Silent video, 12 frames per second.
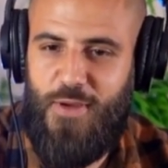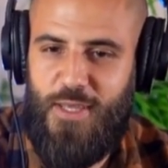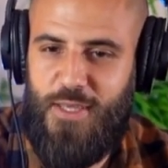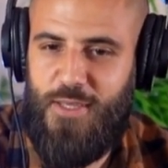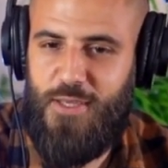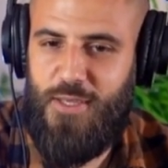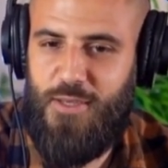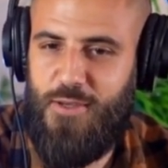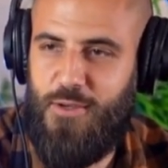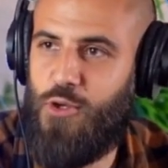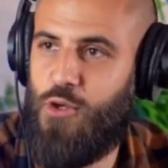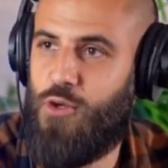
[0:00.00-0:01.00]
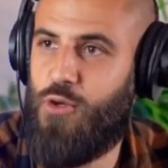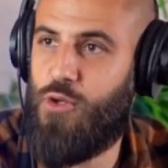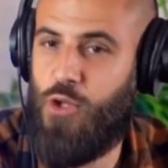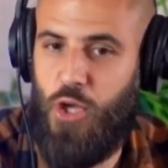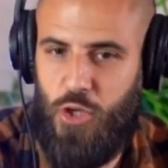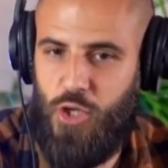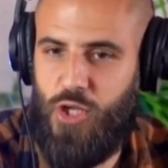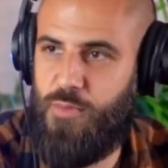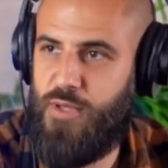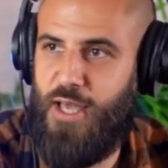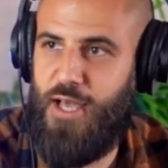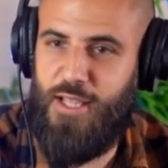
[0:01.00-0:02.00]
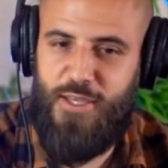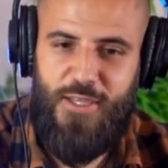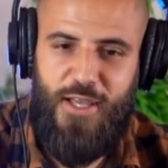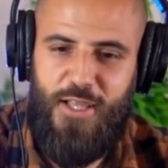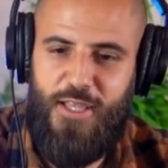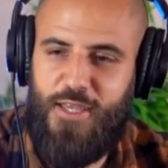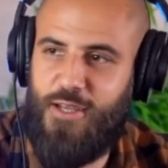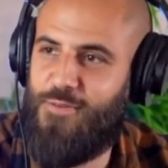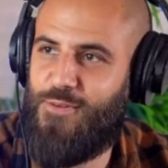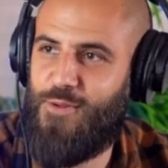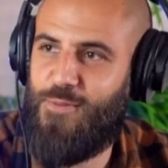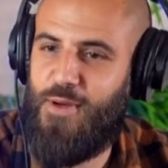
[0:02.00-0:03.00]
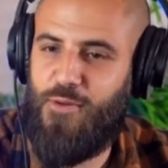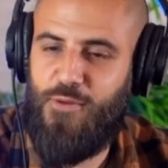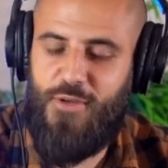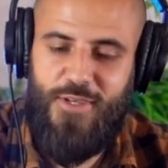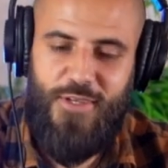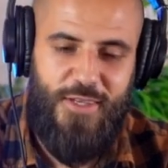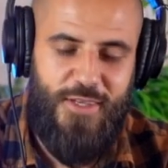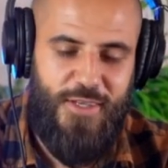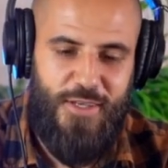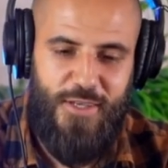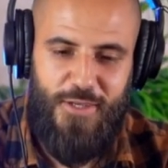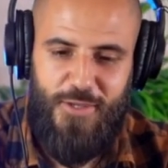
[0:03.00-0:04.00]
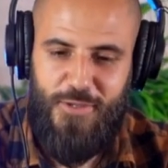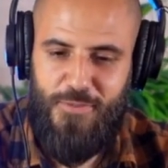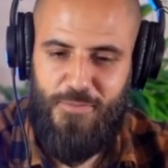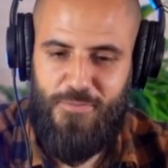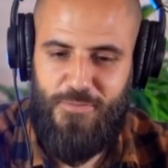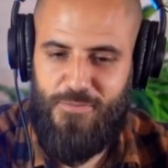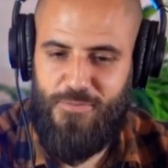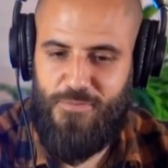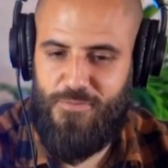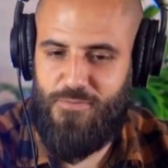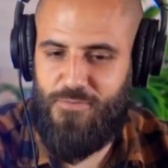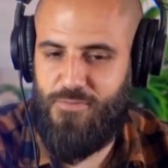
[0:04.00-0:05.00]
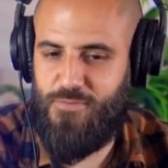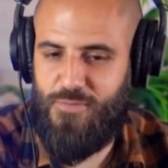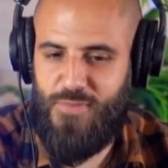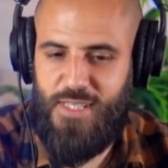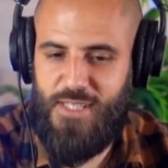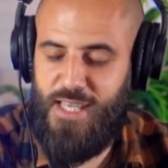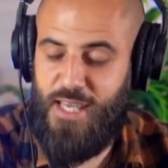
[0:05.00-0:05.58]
Feeling full. Smoothies often skimp on those unless you're adding things like avocado, nut butters, that kind of thing.